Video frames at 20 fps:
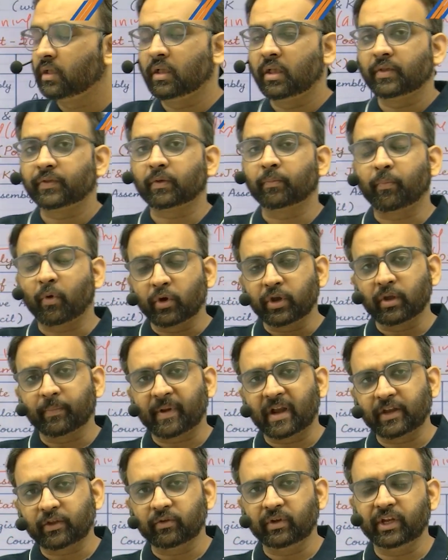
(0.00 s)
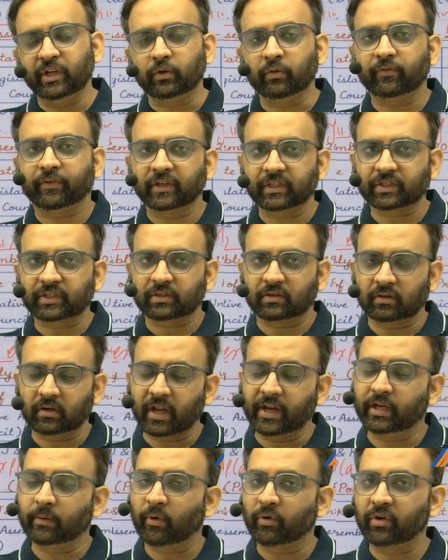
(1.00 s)
So body part, you need to first
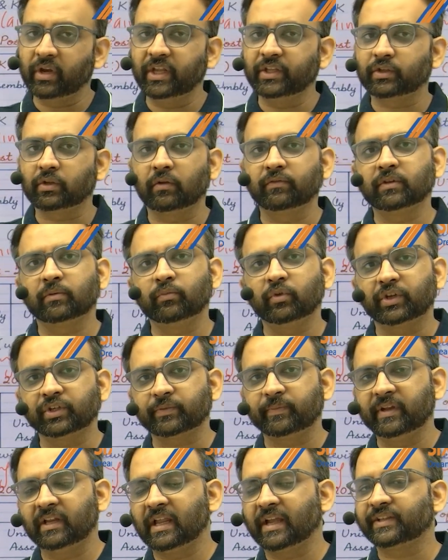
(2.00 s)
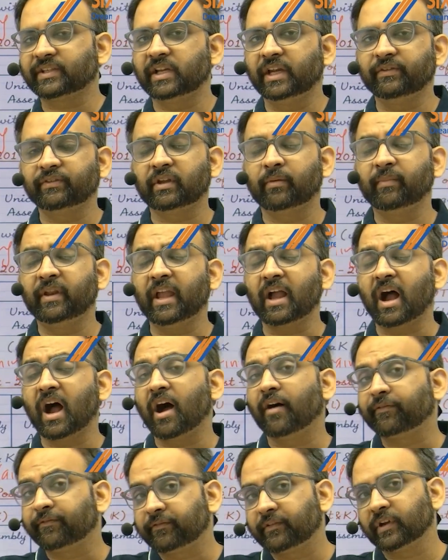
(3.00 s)
write about nature of Jammu Kashmir Legislative Assembly
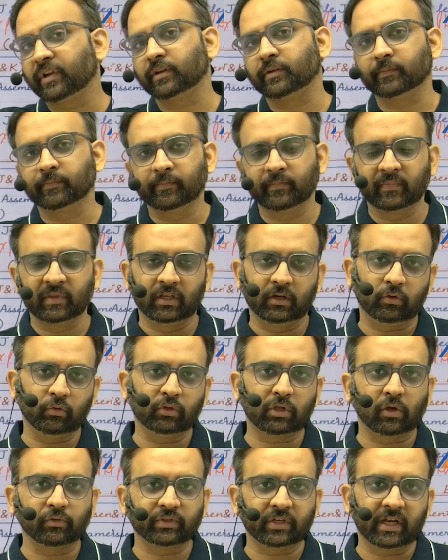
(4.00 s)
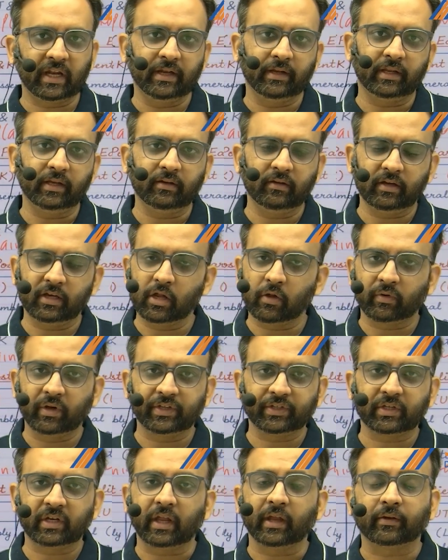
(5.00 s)
after 2019
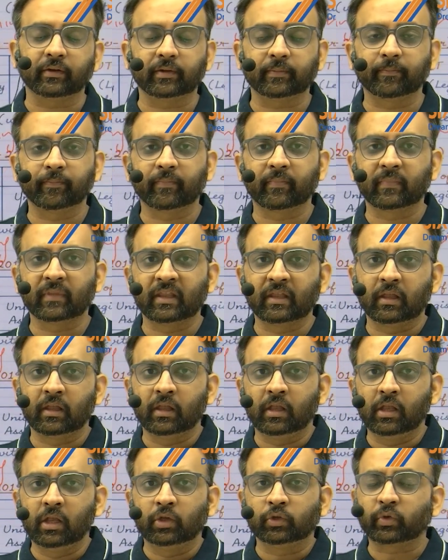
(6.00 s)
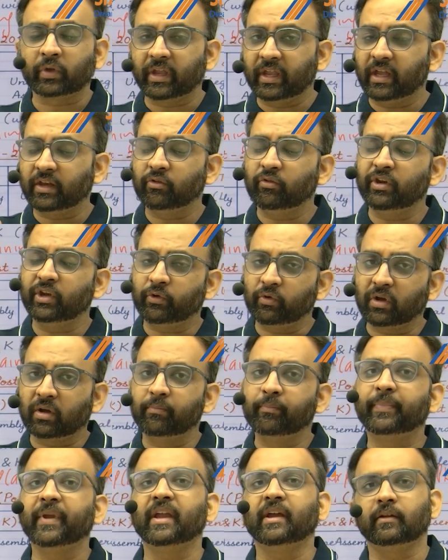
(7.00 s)
Reorganisation Act. So here you need to
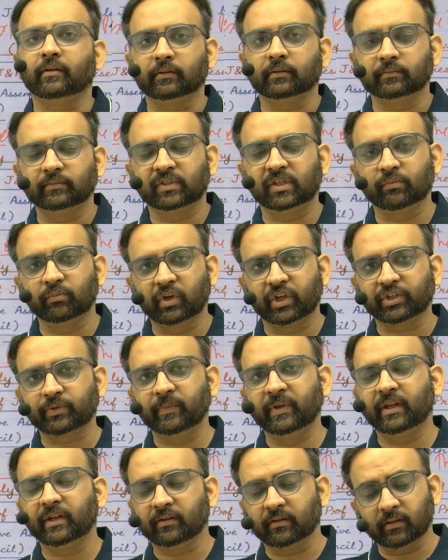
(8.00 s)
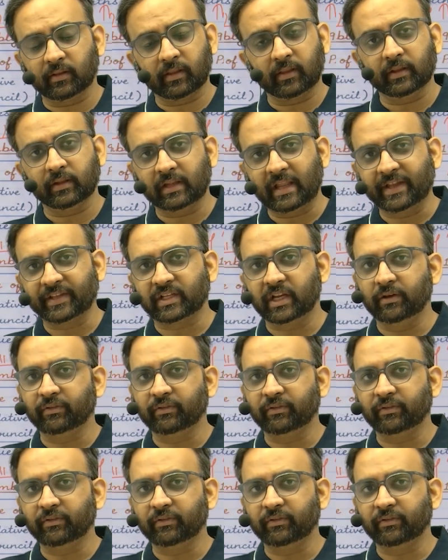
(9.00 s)
compare Jammu Kashmir Legislative